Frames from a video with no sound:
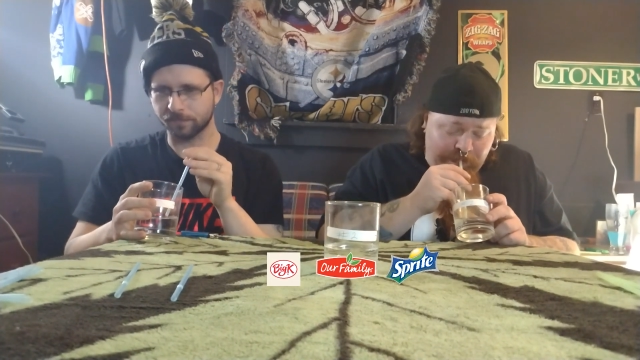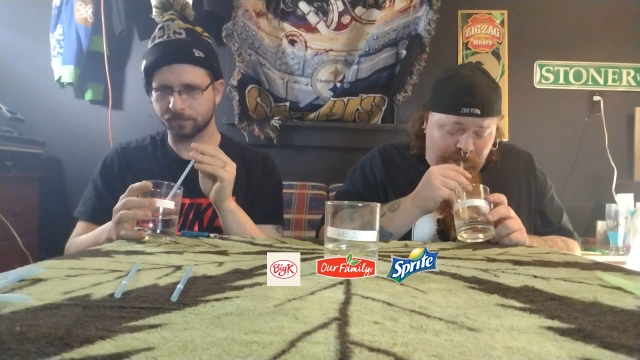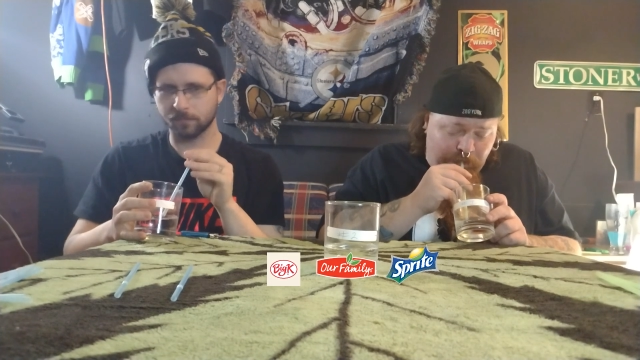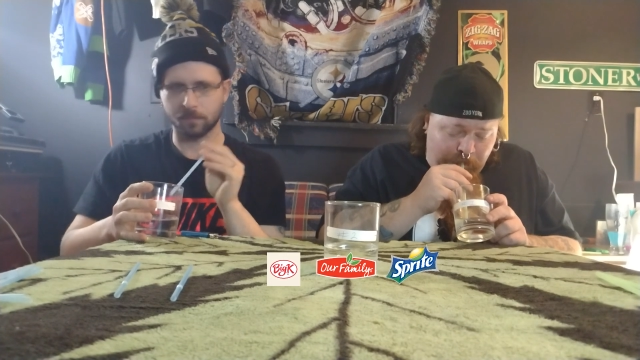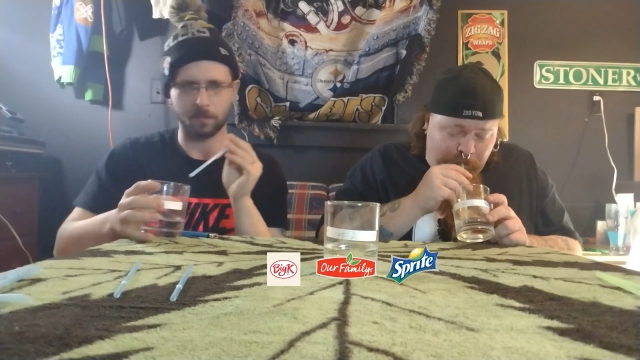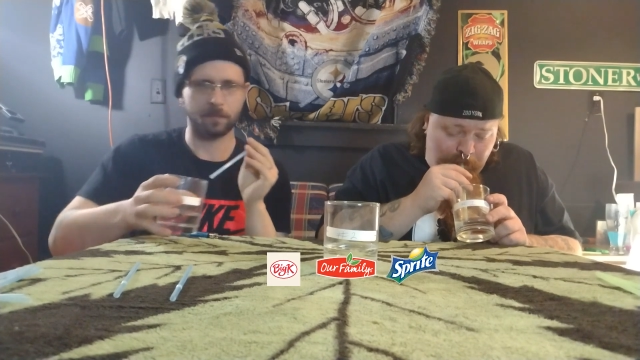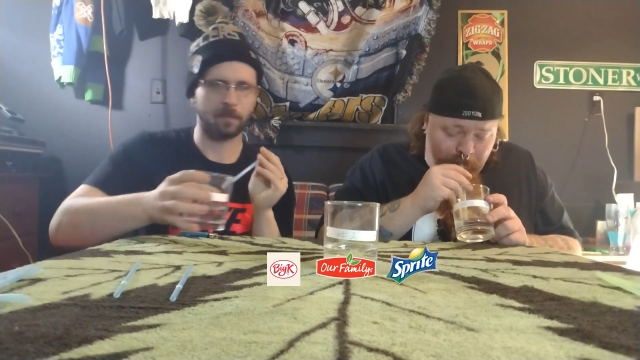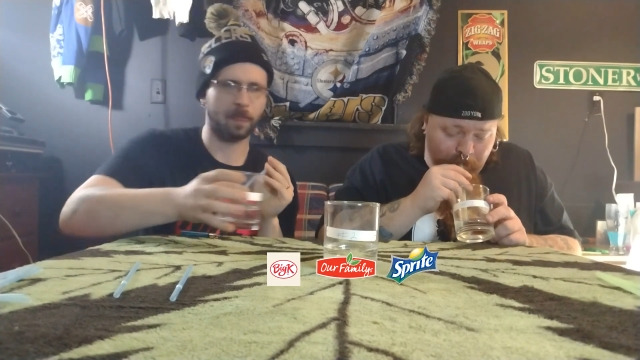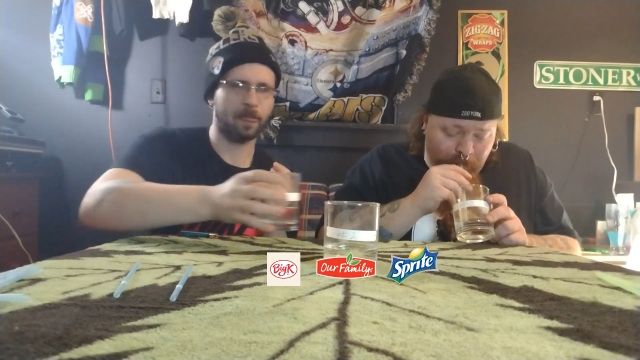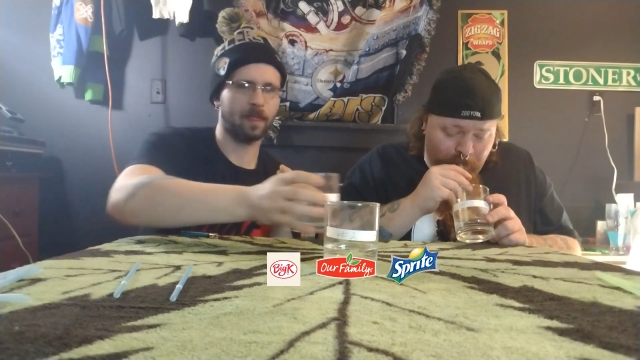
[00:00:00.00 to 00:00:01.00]

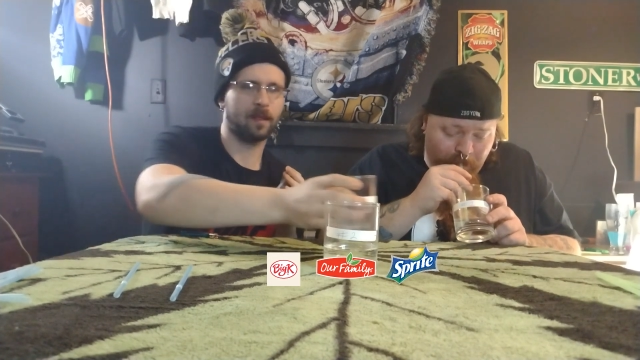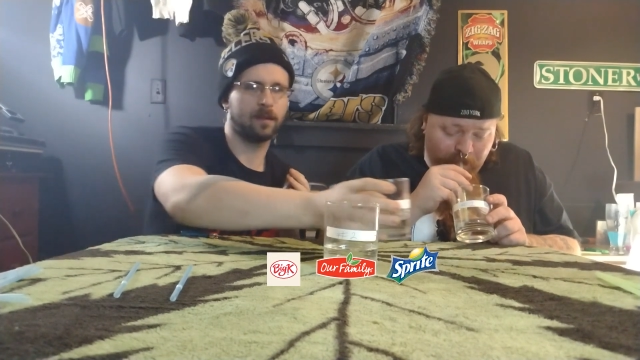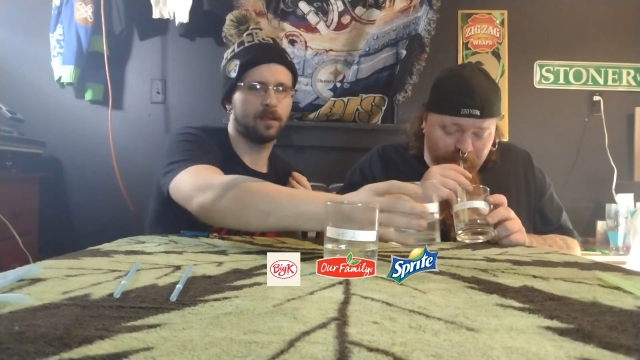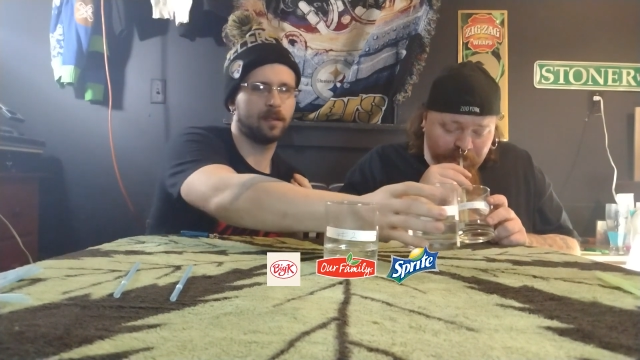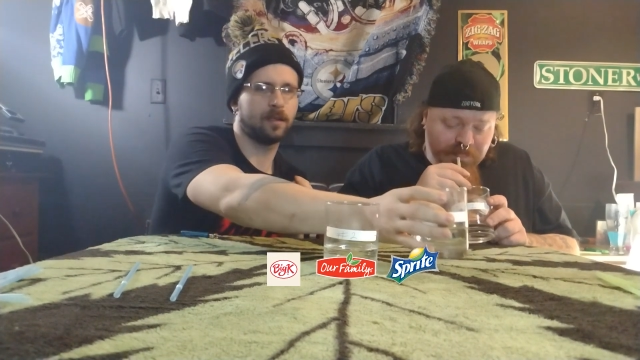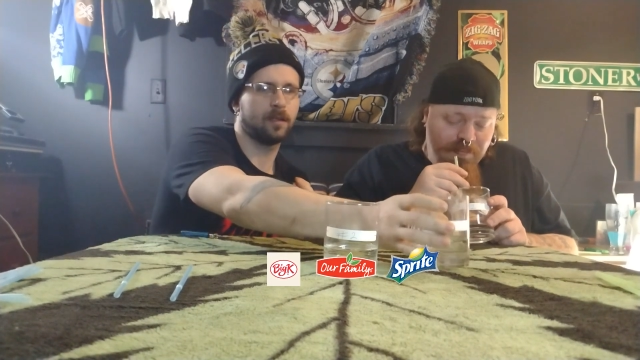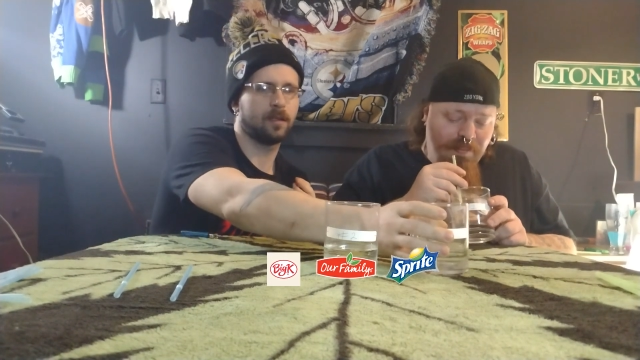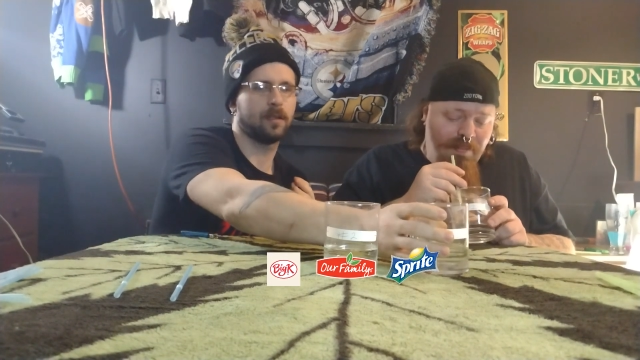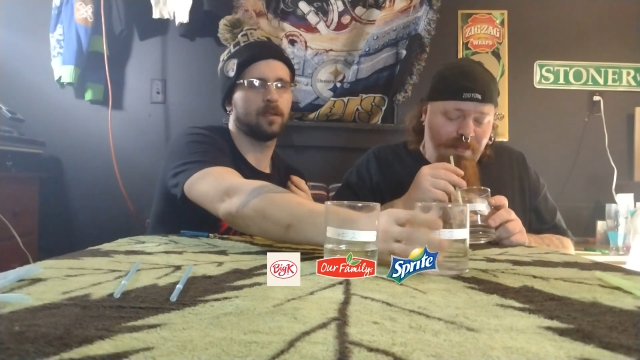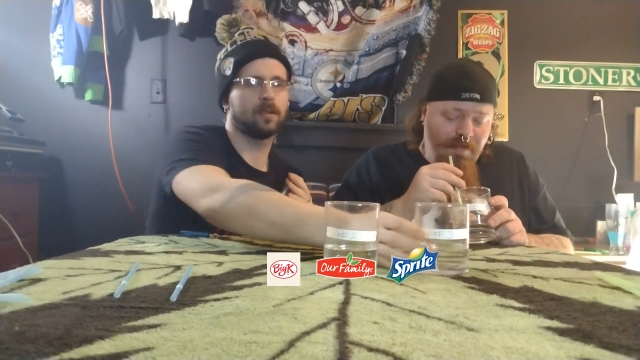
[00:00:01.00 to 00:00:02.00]

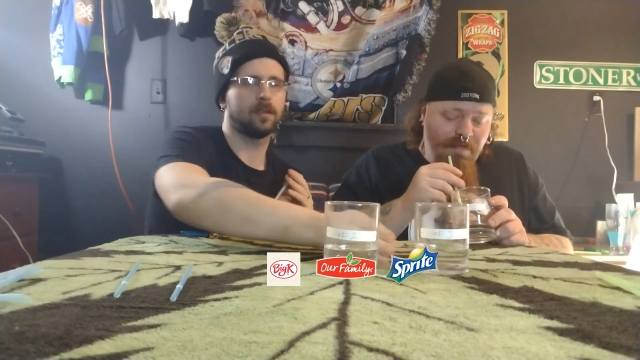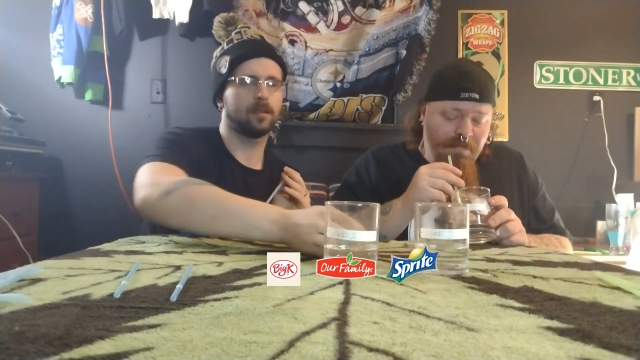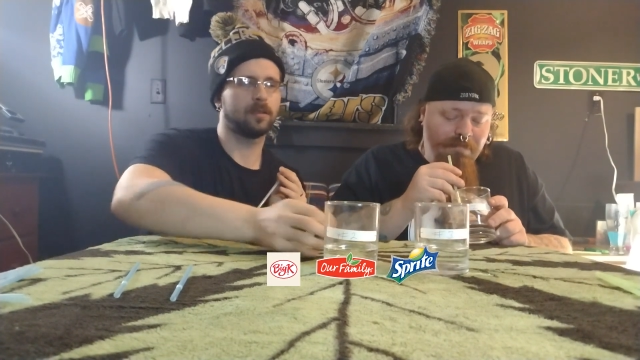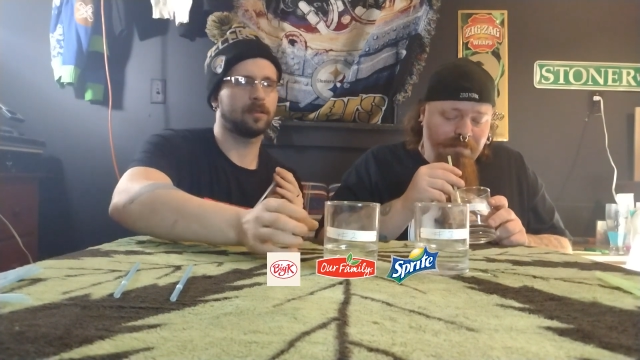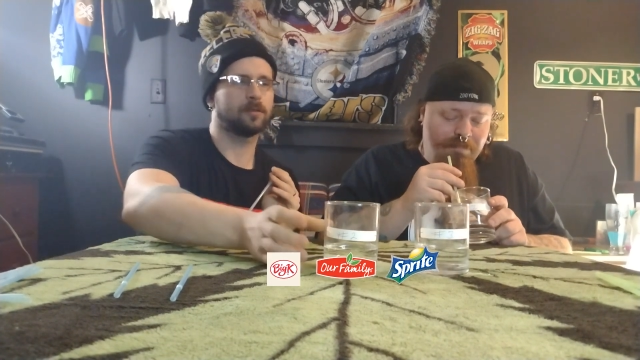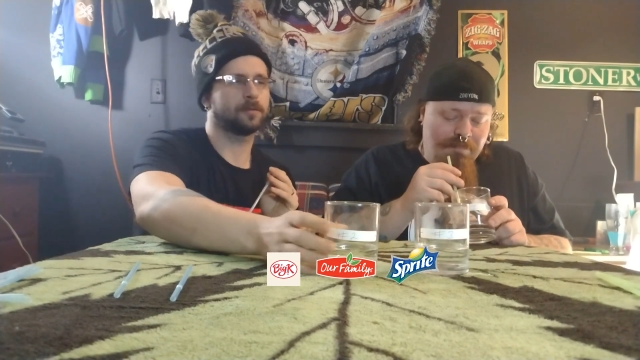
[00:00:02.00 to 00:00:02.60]
Nobody speaks.